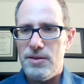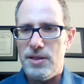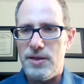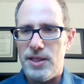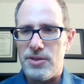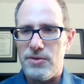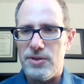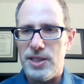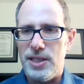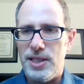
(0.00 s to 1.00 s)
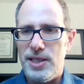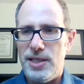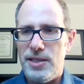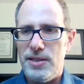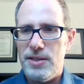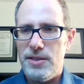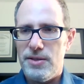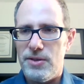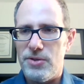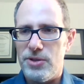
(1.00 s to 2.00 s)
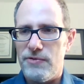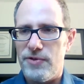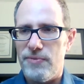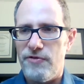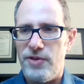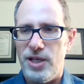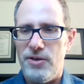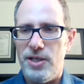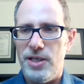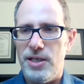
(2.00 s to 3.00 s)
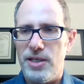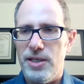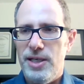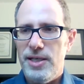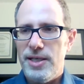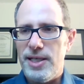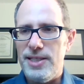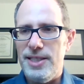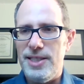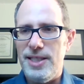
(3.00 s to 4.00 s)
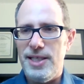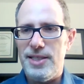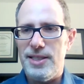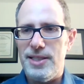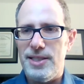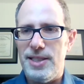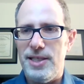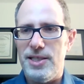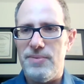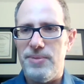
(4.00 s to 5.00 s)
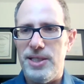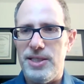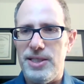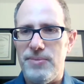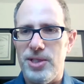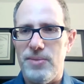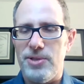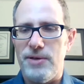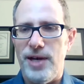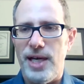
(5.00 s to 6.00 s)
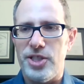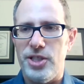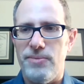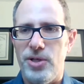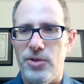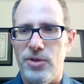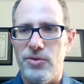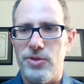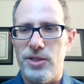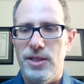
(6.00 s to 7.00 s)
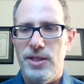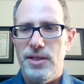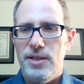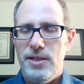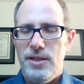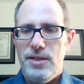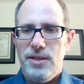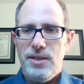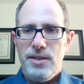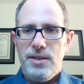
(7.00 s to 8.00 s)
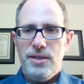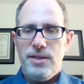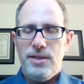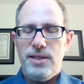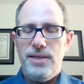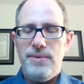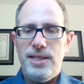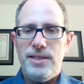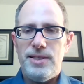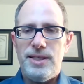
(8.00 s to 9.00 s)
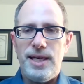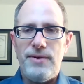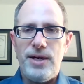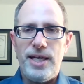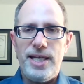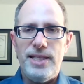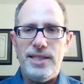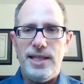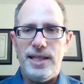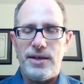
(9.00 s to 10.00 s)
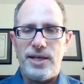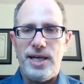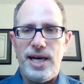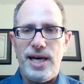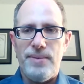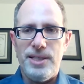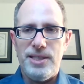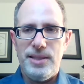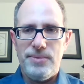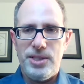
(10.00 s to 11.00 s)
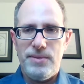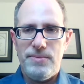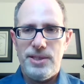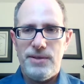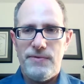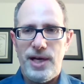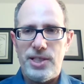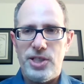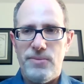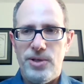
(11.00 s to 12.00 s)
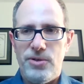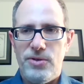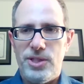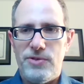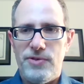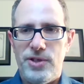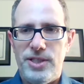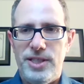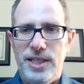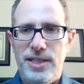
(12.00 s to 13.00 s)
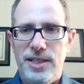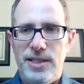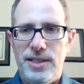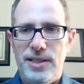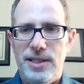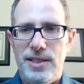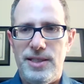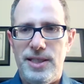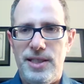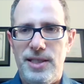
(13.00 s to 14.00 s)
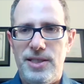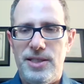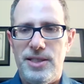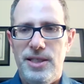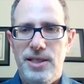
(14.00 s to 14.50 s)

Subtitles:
All right, so Diane, also from Florida. Can dizziness and tinnitus be symptoms of Hashimoto's? I mean, I can't say they're common symptoms of Hashimoto's as far as dizziness and tinnitus.